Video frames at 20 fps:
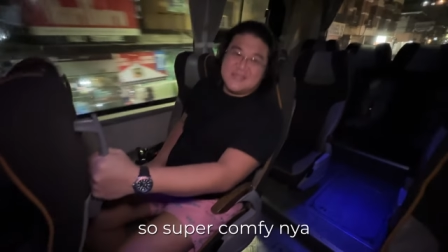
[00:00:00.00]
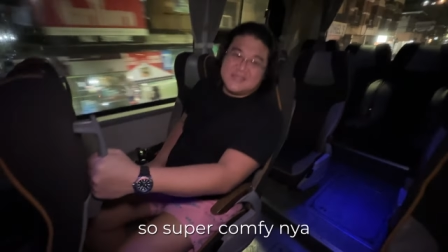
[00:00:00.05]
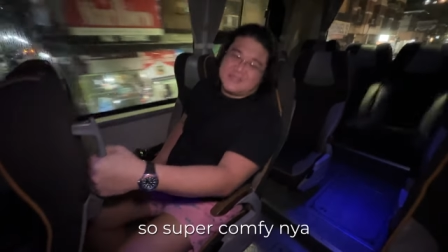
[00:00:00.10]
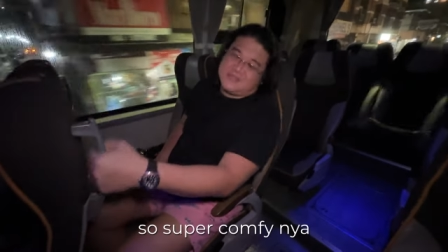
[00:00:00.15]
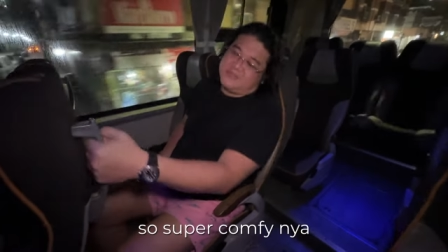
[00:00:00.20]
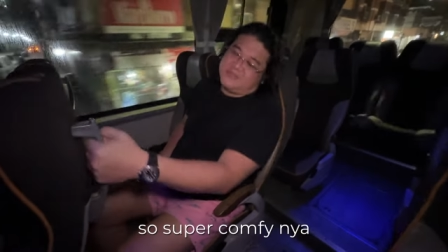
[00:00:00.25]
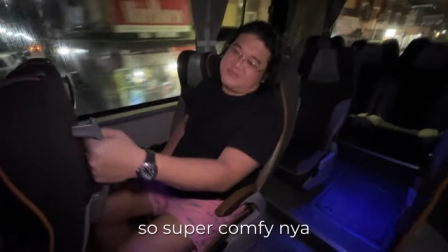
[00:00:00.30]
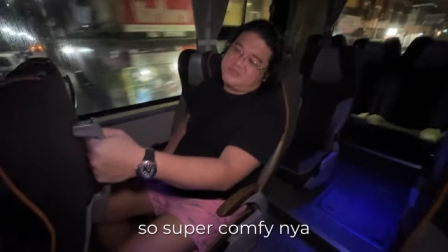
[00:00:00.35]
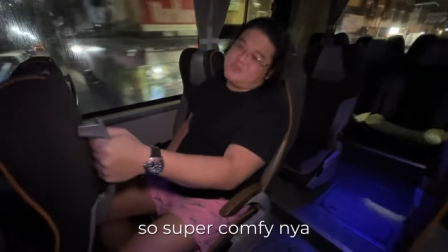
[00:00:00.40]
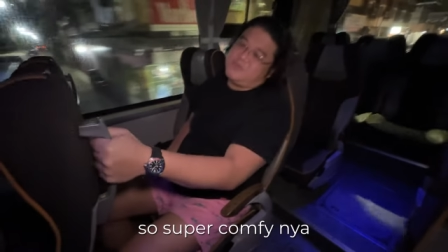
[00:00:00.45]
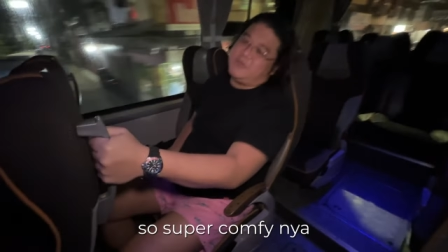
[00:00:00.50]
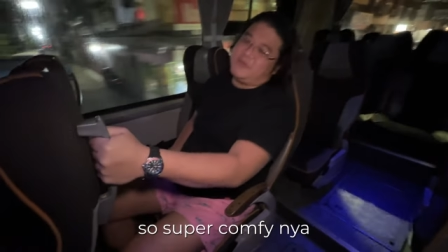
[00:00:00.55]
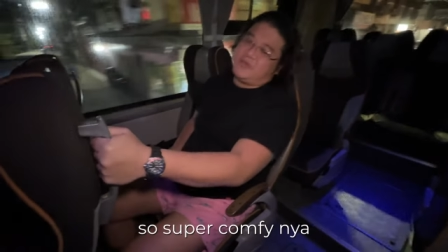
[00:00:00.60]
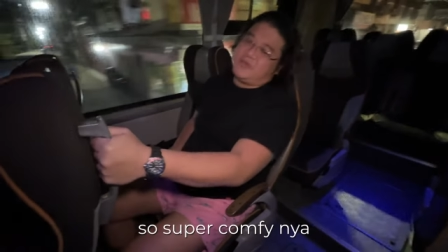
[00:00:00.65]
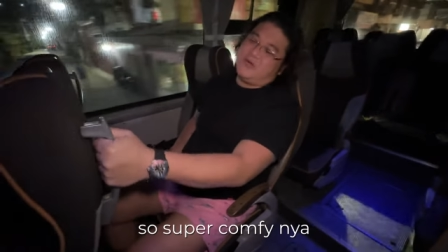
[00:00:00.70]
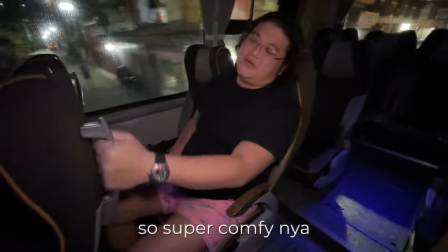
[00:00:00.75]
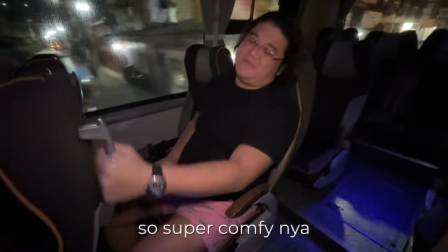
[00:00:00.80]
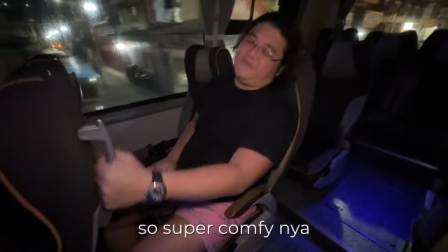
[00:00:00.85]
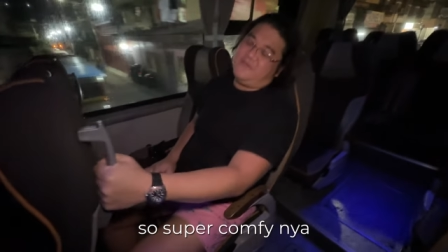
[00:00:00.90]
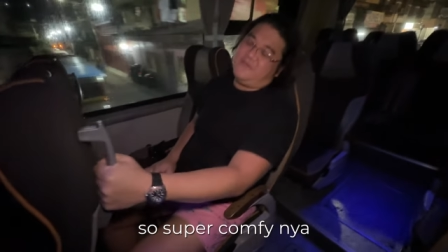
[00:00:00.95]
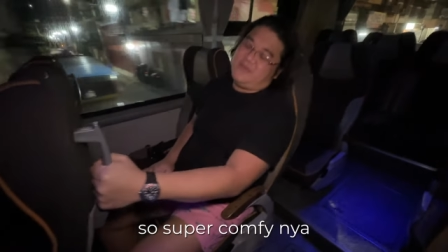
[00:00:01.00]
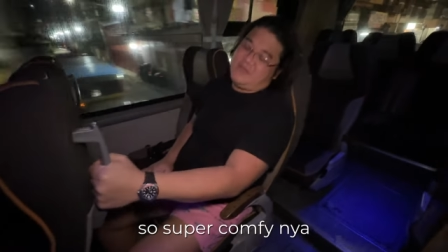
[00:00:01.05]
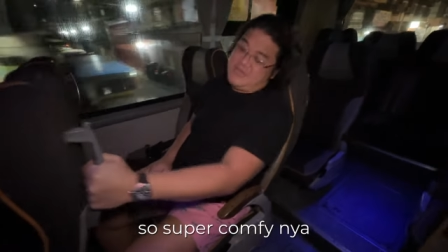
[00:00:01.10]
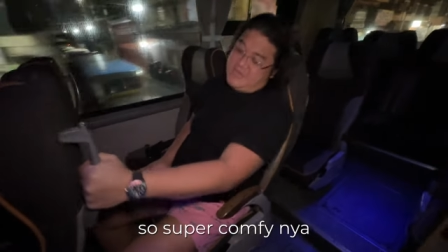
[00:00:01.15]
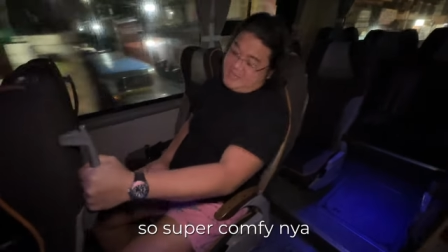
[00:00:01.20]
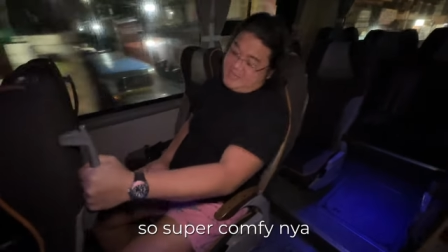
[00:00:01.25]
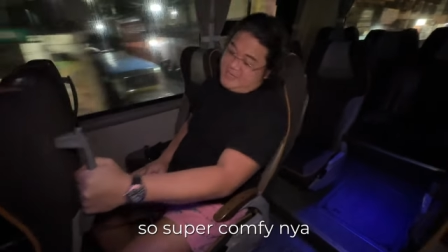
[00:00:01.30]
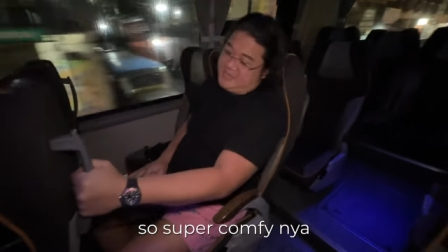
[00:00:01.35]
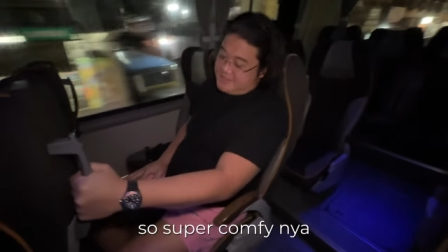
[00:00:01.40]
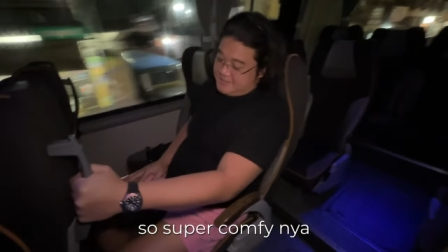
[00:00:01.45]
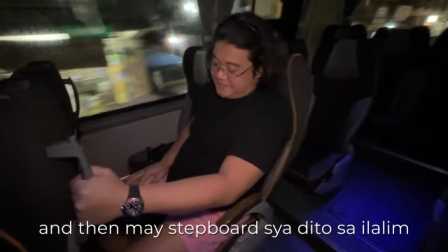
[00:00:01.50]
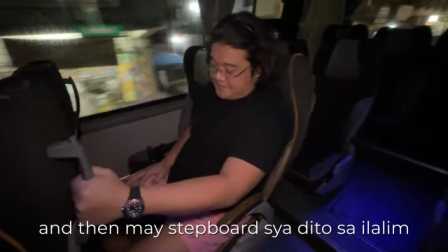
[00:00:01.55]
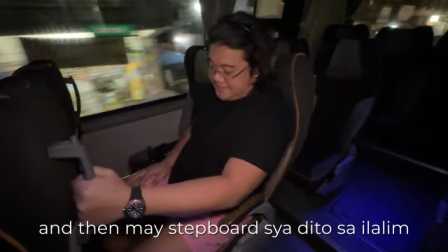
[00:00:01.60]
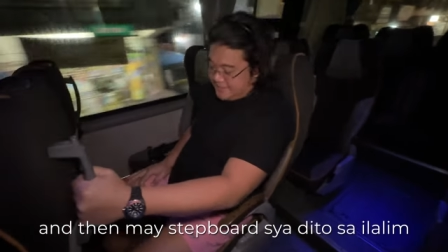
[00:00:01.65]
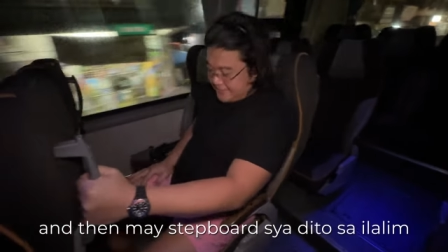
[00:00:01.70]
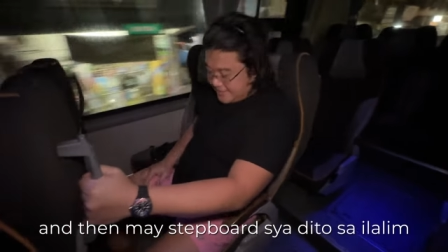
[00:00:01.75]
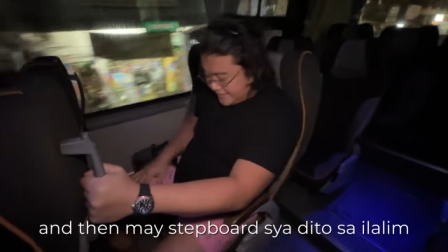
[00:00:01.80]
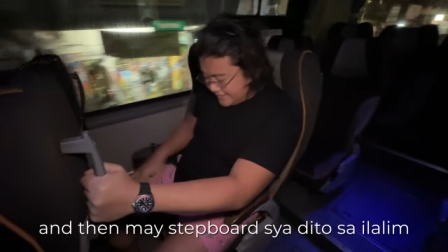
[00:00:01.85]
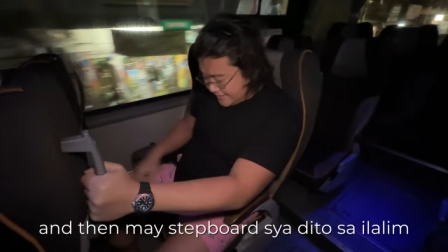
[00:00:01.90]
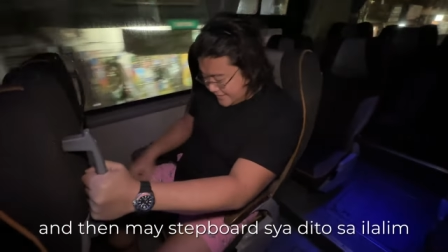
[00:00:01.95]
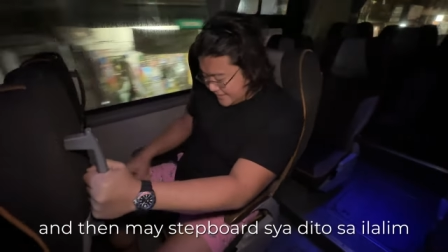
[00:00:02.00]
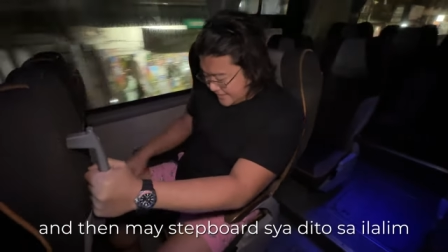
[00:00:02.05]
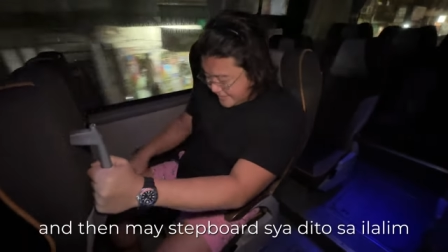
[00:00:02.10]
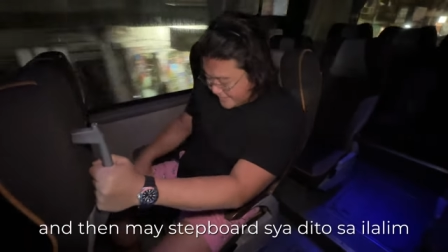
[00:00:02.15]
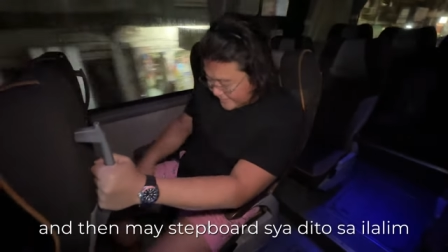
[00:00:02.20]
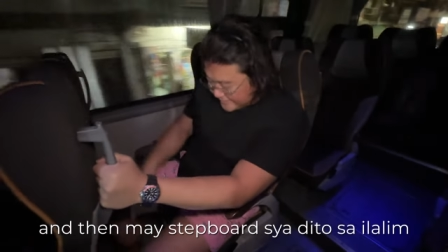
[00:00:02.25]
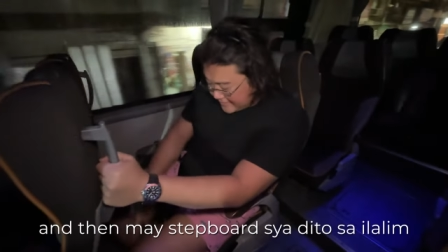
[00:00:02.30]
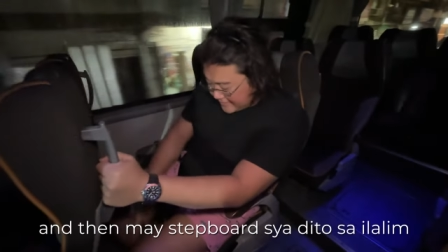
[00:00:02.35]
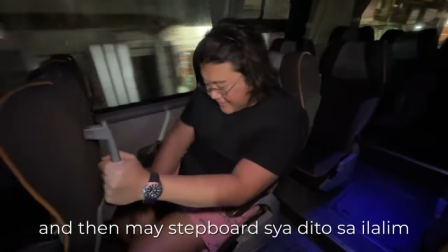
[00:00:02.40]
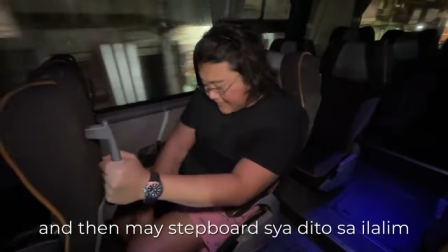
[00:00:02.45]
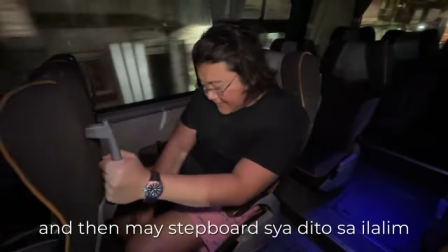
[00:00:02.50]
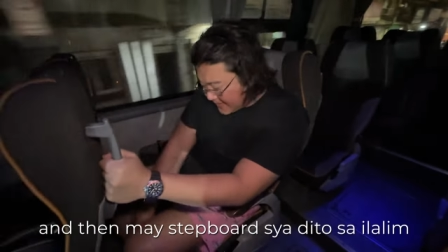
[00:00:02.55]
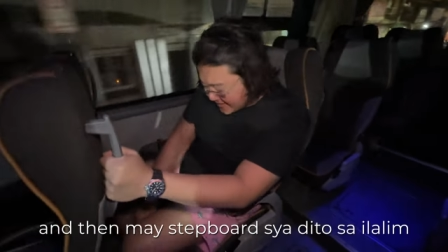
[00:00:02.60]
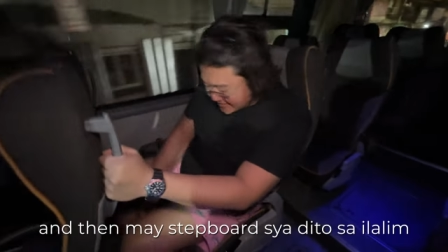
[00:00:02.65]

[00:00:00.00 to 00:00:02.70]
so super convenient. And then may